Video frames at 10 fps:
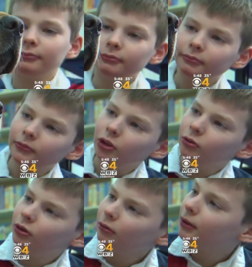Beamer out
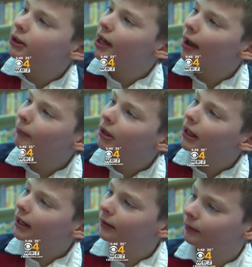of the building
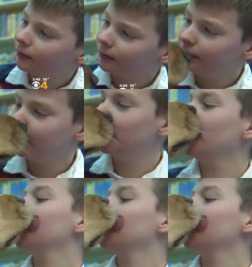during a fire drill.